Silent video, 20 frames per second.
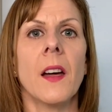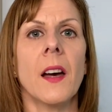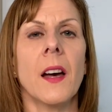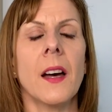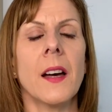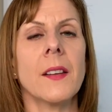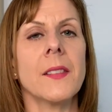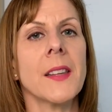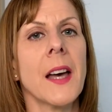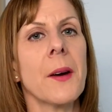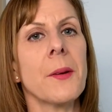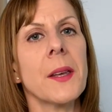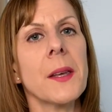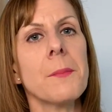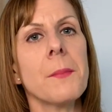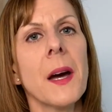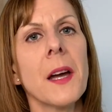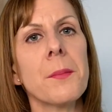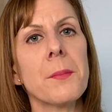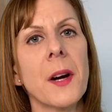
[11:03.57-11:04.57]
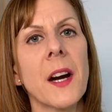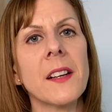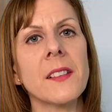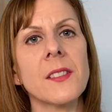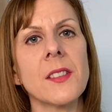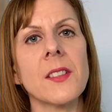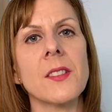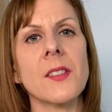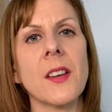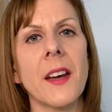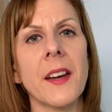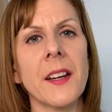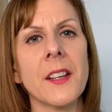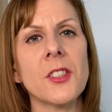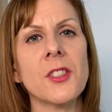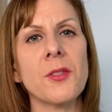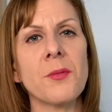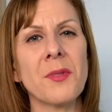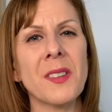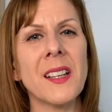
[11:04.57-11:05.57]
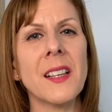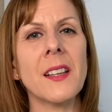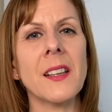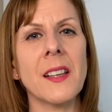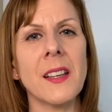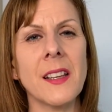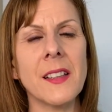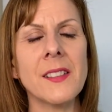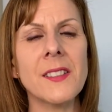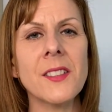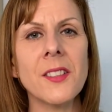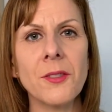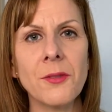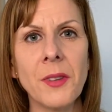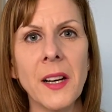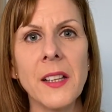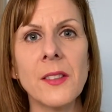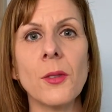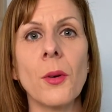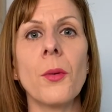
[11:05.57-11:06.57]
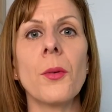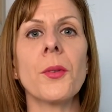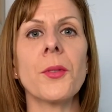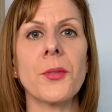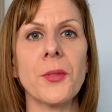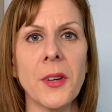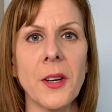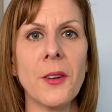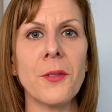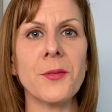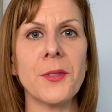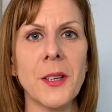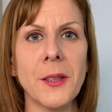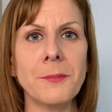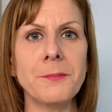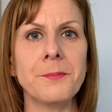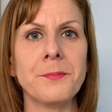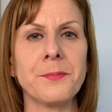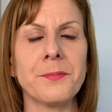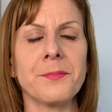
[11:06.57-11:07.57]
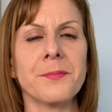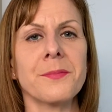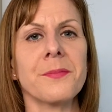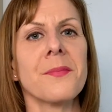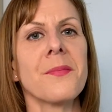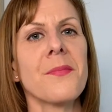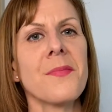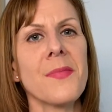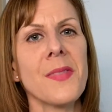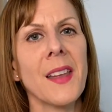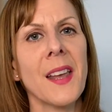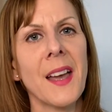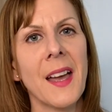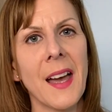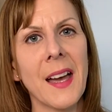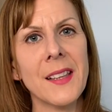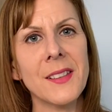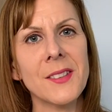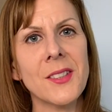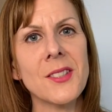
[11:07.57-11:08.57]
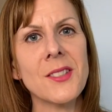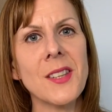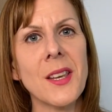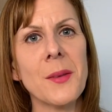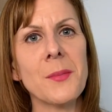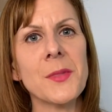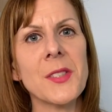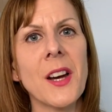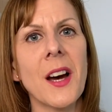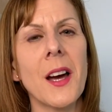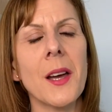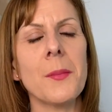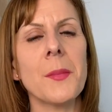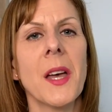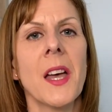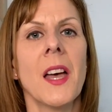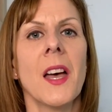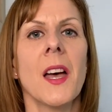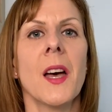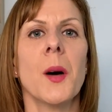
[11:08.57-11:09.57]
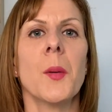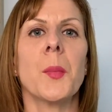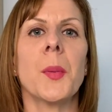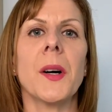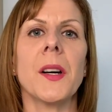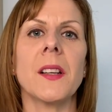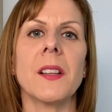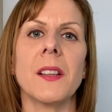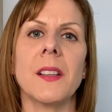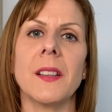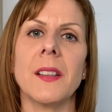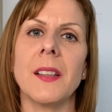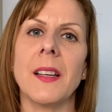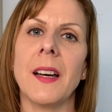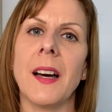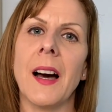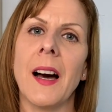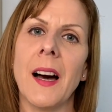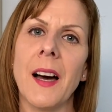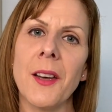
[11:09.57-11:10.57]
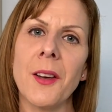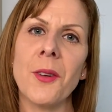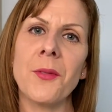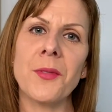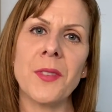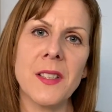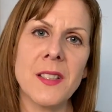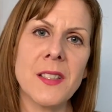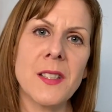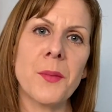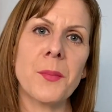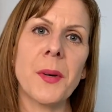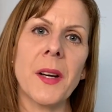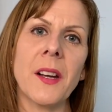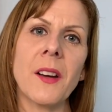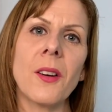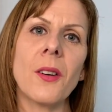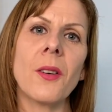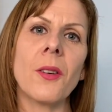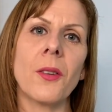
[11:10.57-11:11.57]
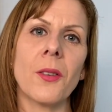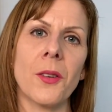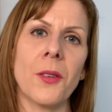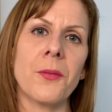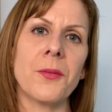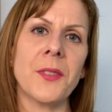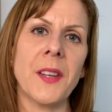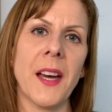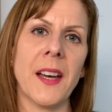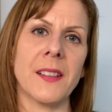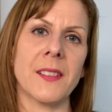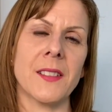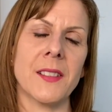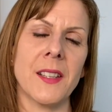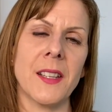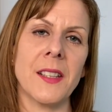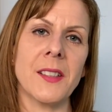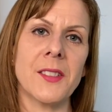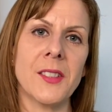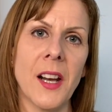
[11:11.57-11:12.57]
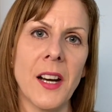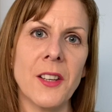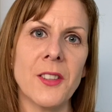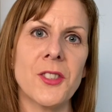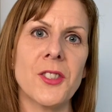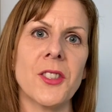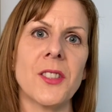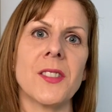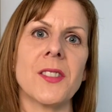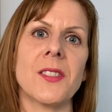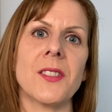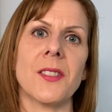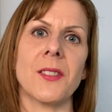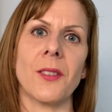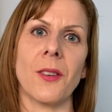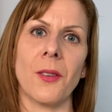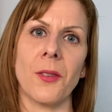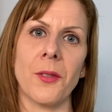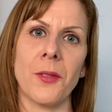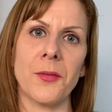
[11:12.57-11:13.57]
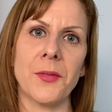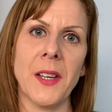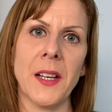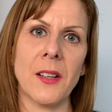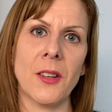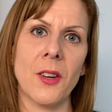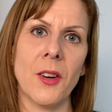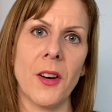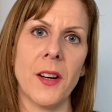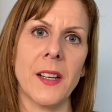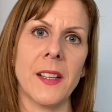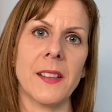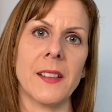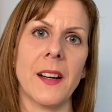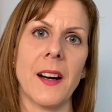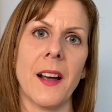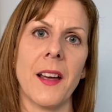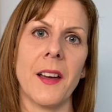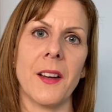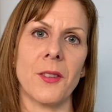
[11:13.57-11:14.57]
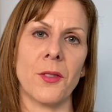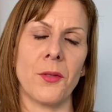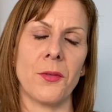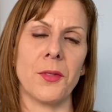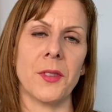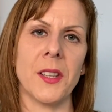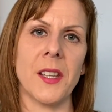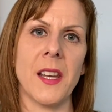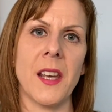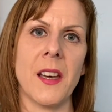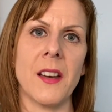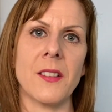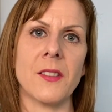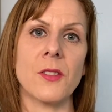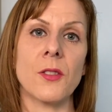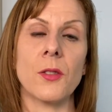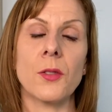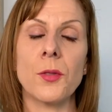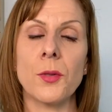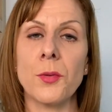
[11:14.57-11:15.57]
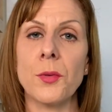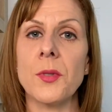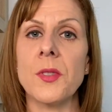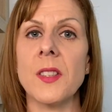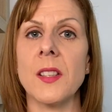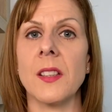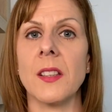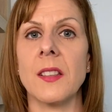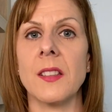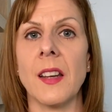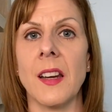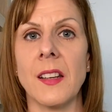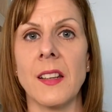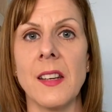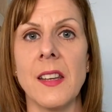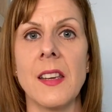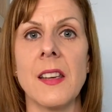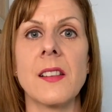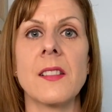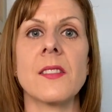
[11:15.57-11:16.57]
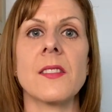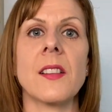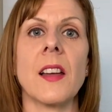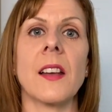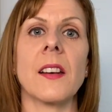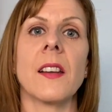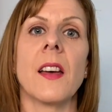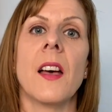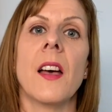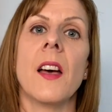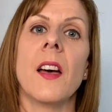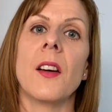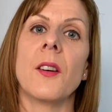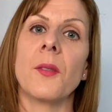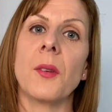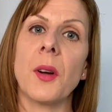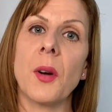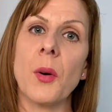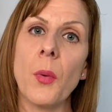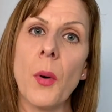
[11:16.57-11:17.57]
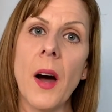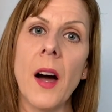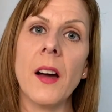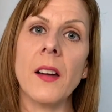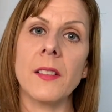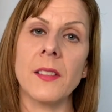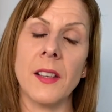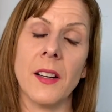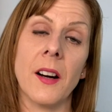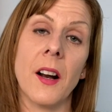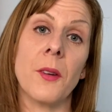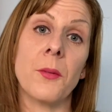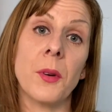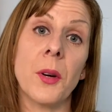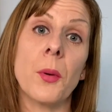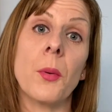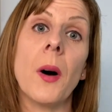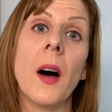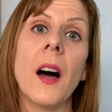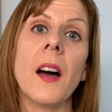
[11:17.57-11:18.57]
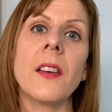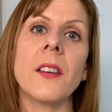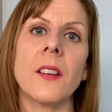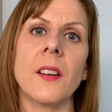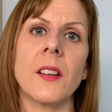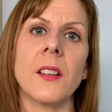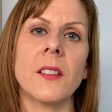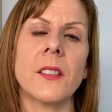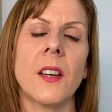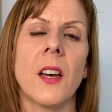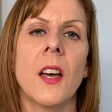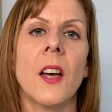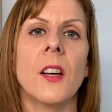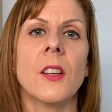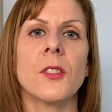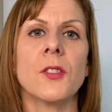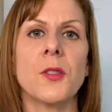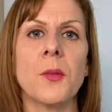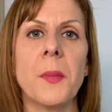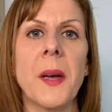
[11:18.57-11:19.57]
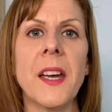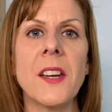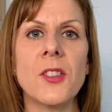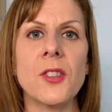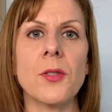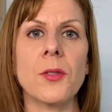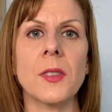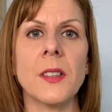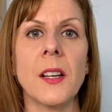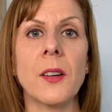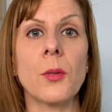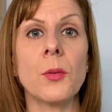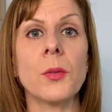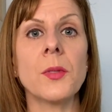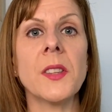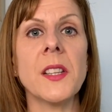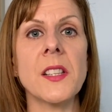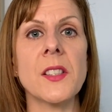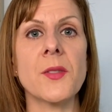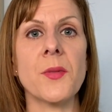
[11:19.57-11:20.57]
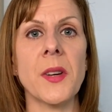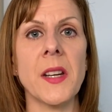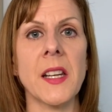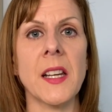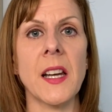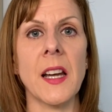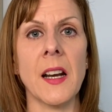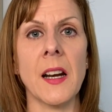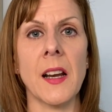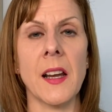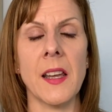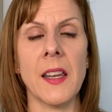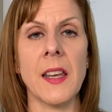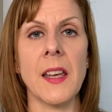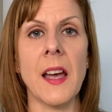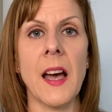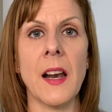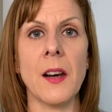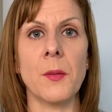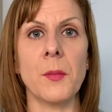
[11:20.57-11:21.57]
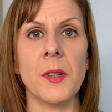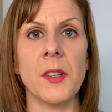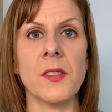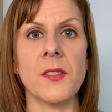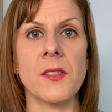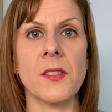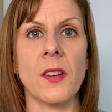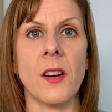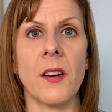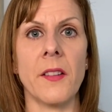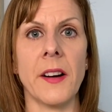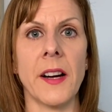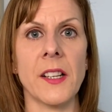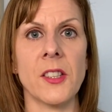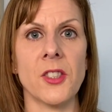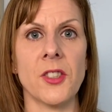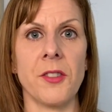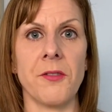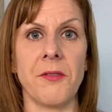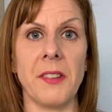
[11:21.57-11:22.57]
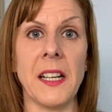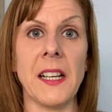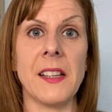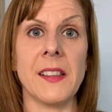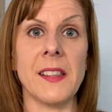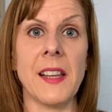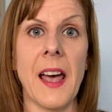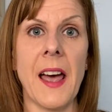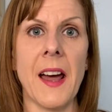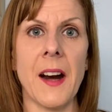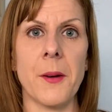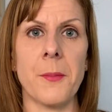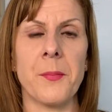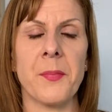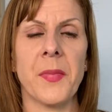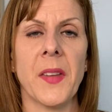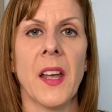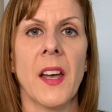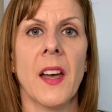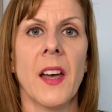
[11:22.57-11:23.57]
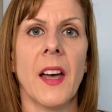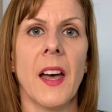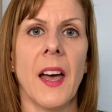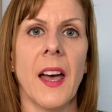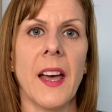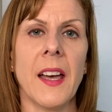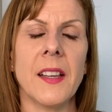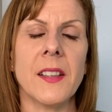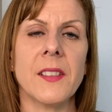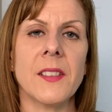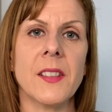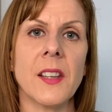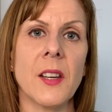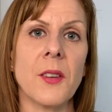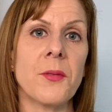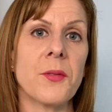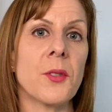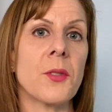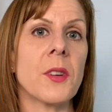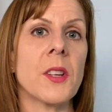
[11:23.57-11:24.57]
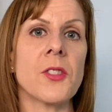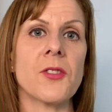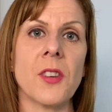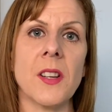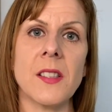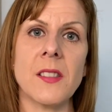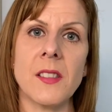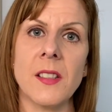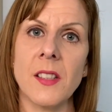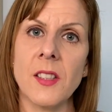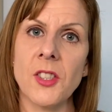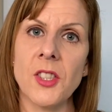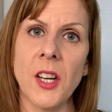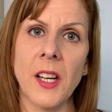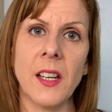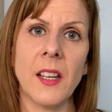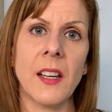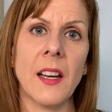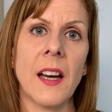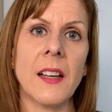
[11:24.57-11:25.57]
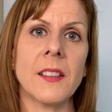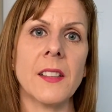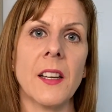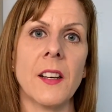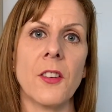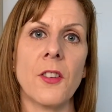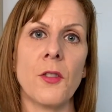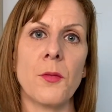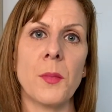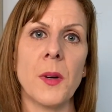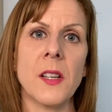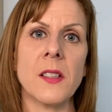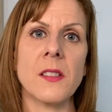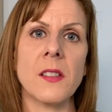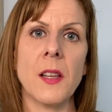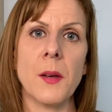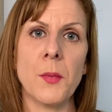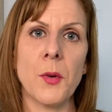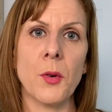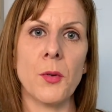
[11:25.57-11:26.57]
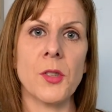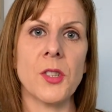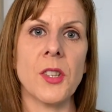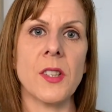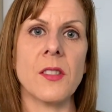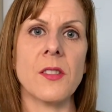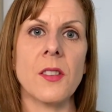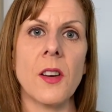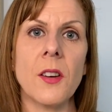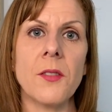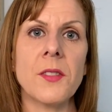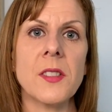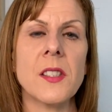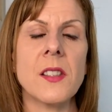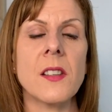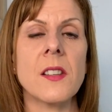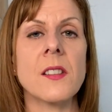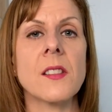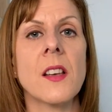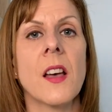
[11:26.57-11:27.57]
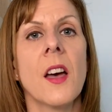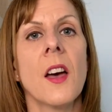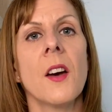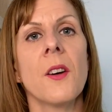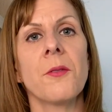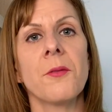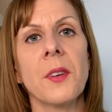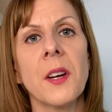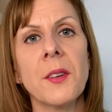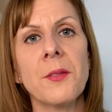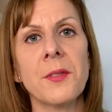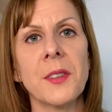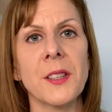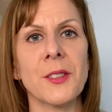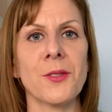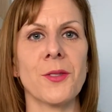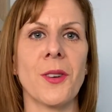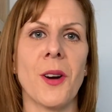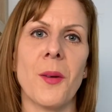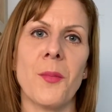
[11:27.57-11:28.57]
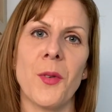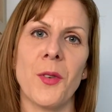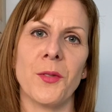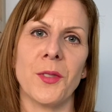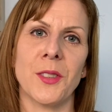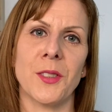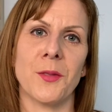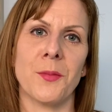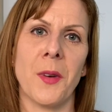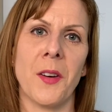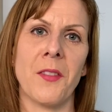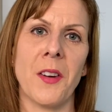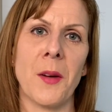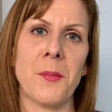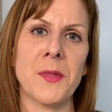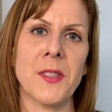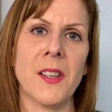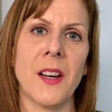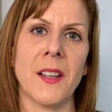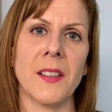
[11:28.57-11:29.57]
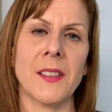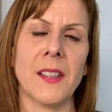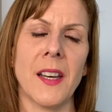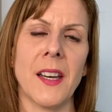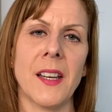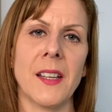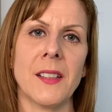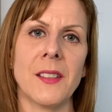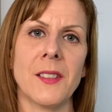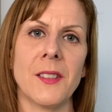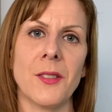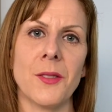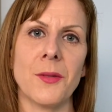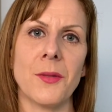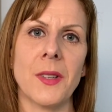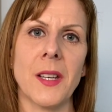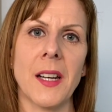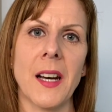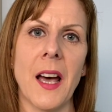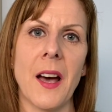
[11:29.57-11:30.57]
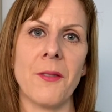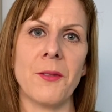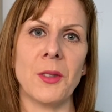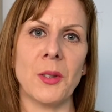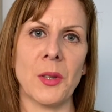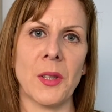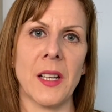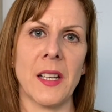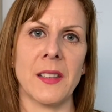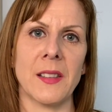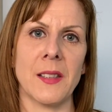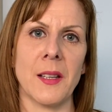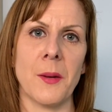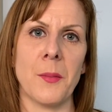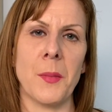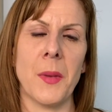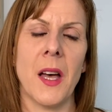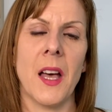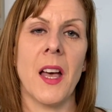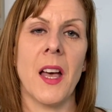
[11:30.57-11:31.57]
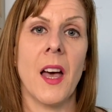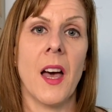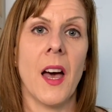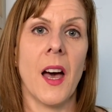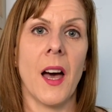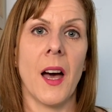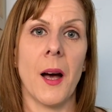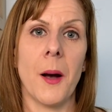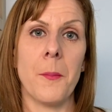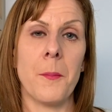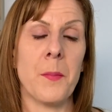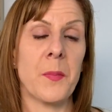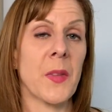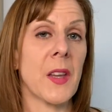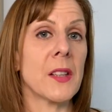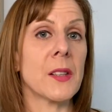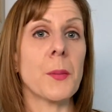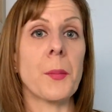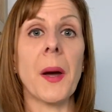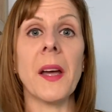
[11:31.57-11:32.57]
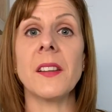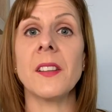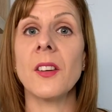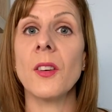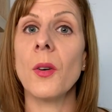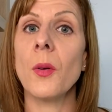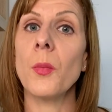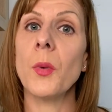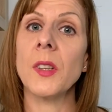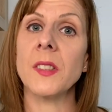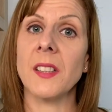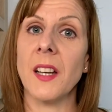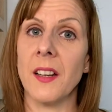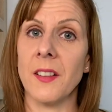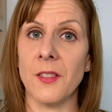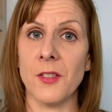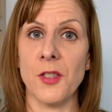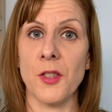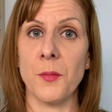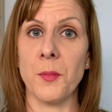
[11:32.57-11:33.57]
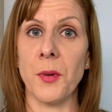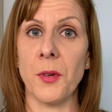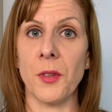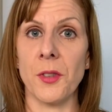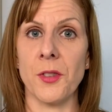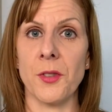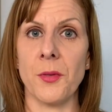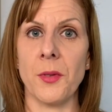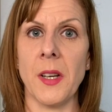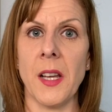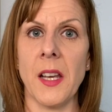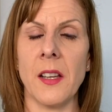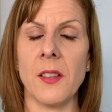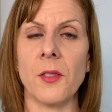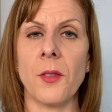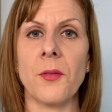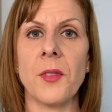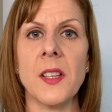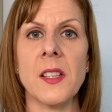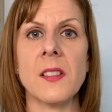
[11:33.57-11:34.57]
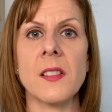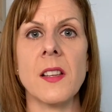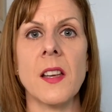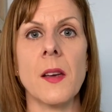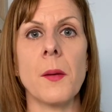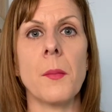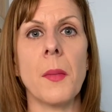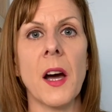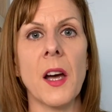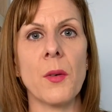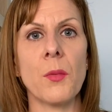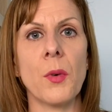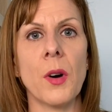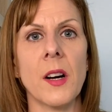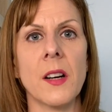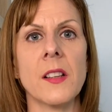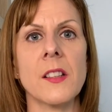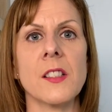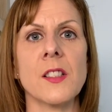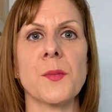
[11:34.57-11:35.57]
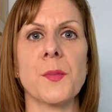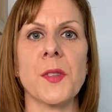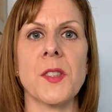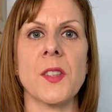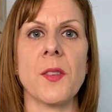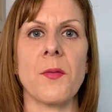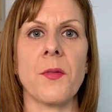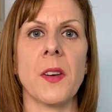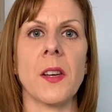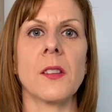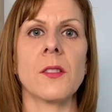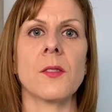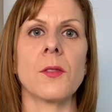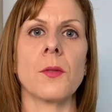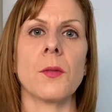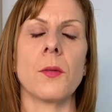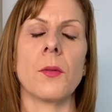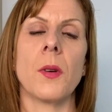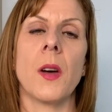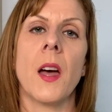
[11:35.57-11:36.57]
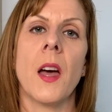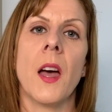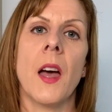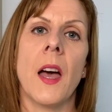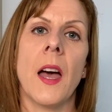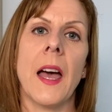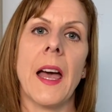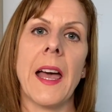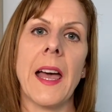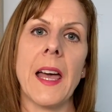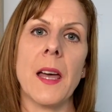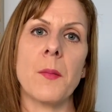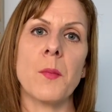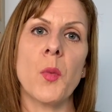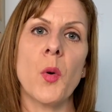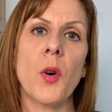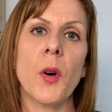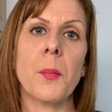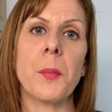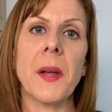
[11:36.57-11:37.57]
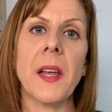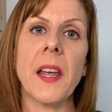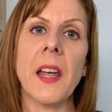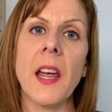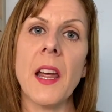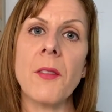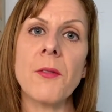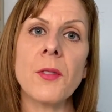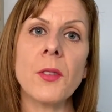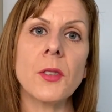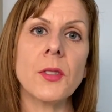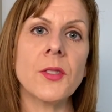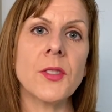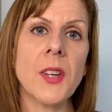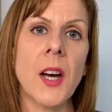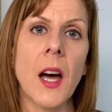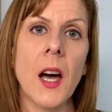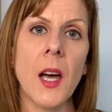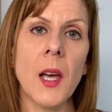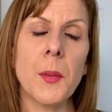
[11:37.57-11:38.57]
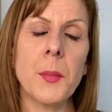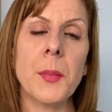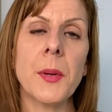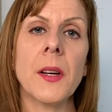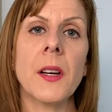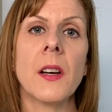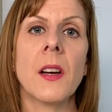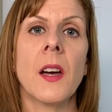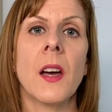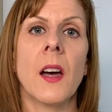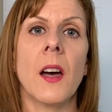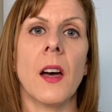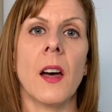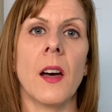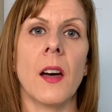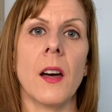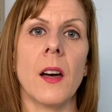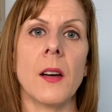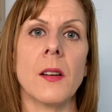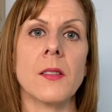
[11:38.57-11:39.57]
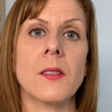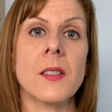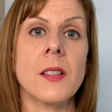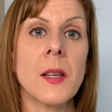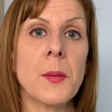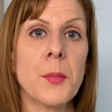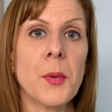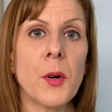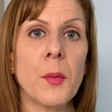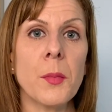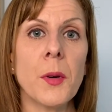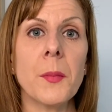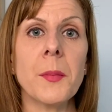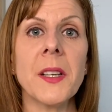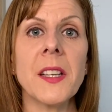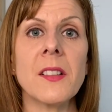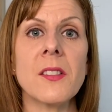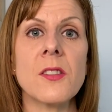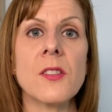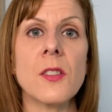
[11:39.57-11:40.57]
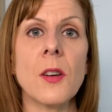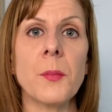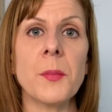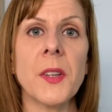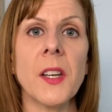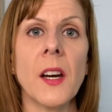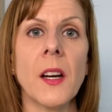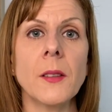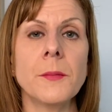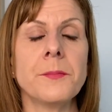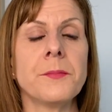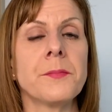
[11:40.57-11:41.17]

Uh, now, in my practice, I actually really integrate all three of them at the same time, but I obviously bring a lot of that intelligence and a lot of that learning that I had over the years, the tools and the techniques that, require, that are required to make sure that all these three key elements are actually really there. And if you're interested in checking out any of my sleep coaching services, feel free to come over to my website and you can have a look at them, um, depending on what kind of support you need. Obviously, my work is specific to a more behavioral type uh, sleep problem and insomnia.